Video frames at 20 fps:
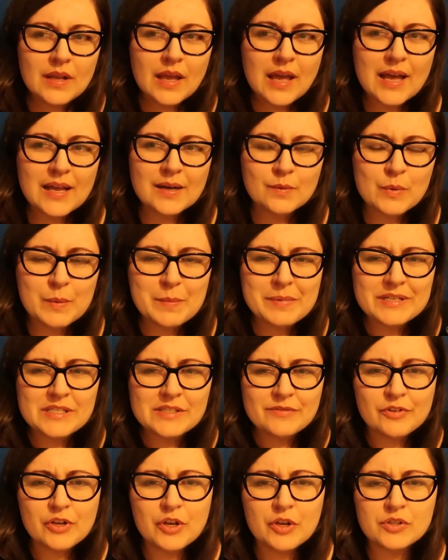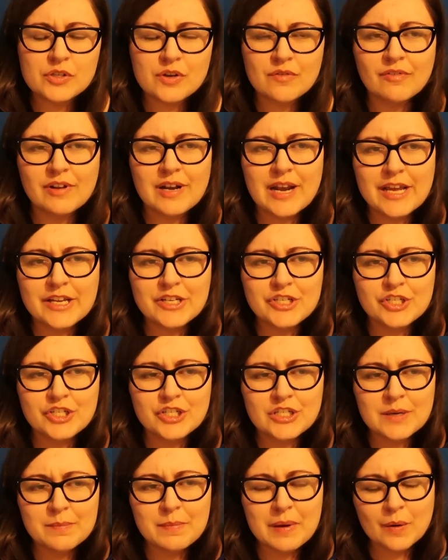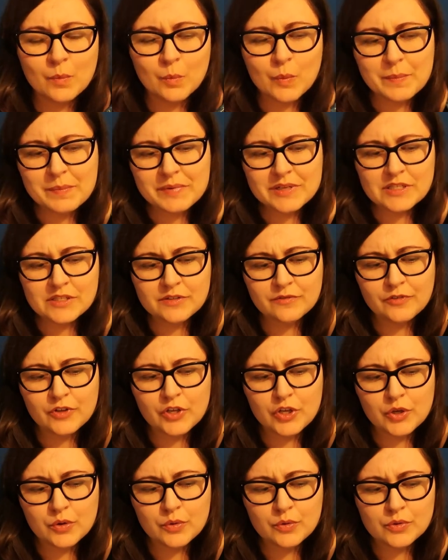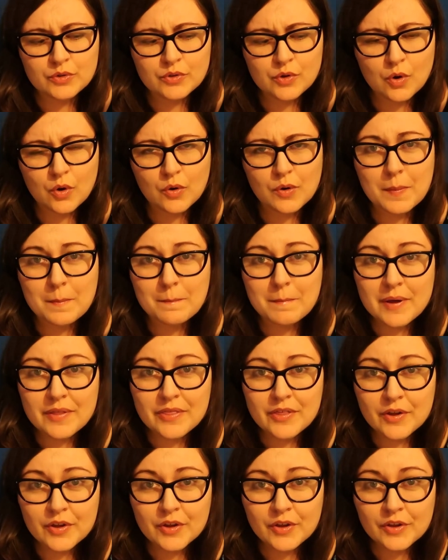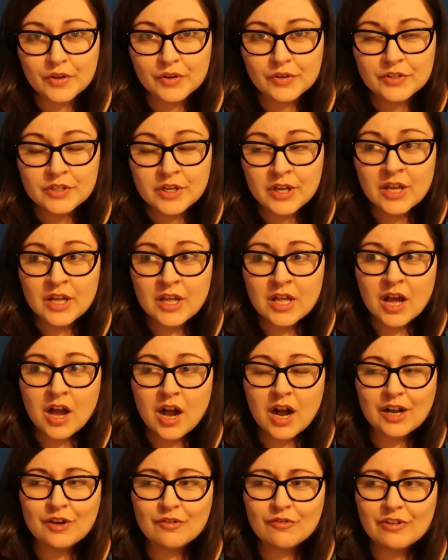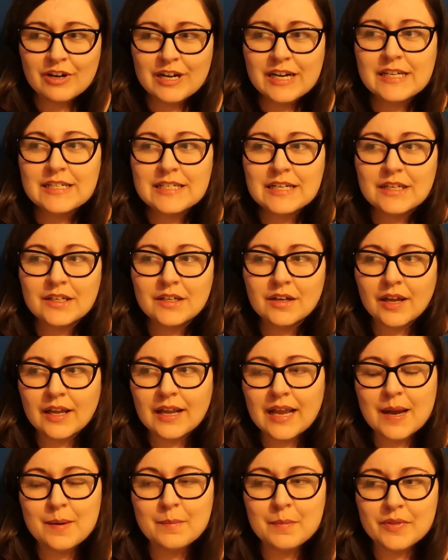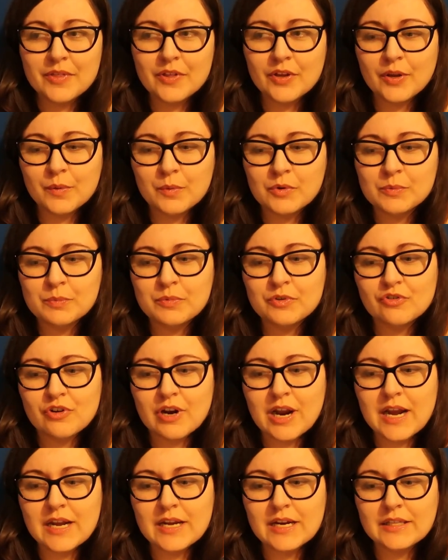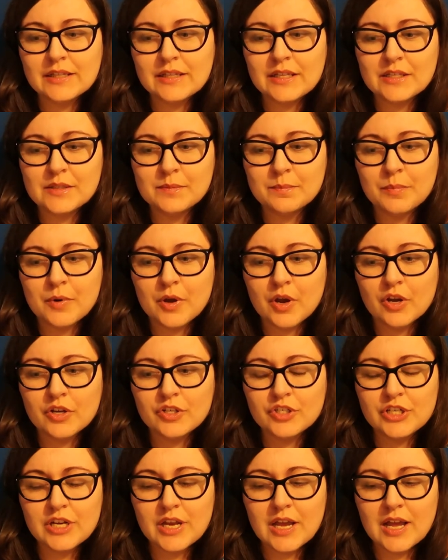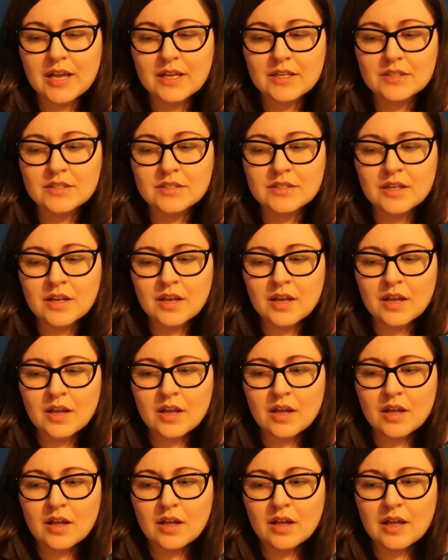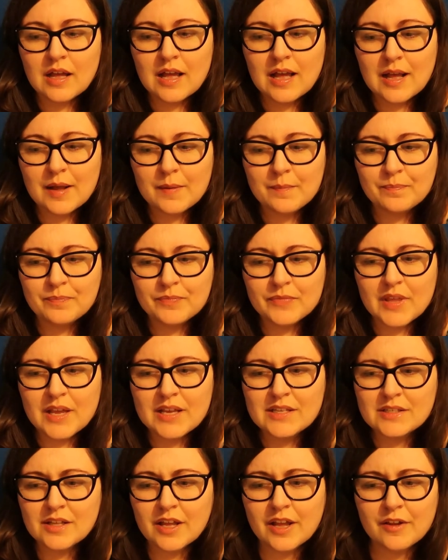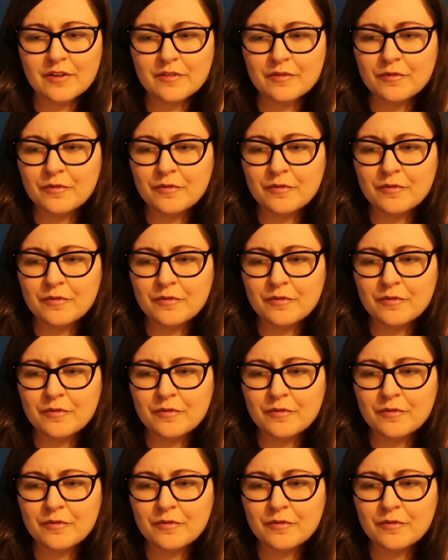and women's views on relationship and women's views on motherhood. I really didn't like how motherhood was portrayed in this book. She has, there's like